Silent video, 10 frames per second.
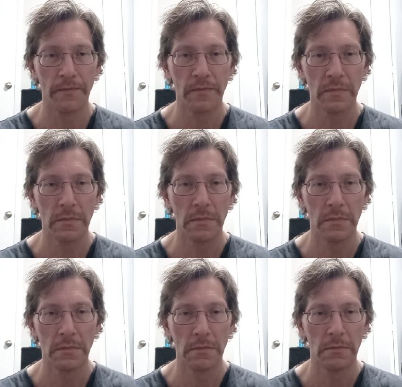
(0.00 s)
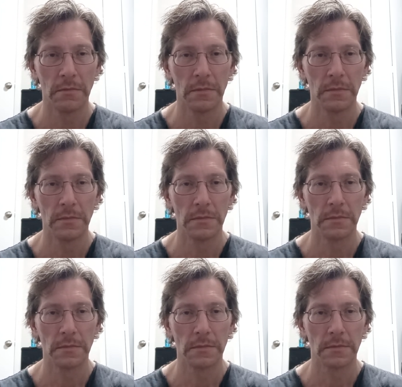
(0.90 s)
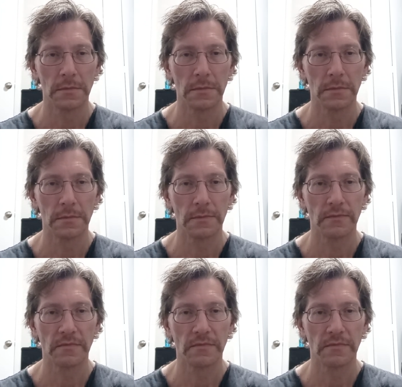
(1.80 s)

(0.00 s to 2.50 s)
Nothing is said.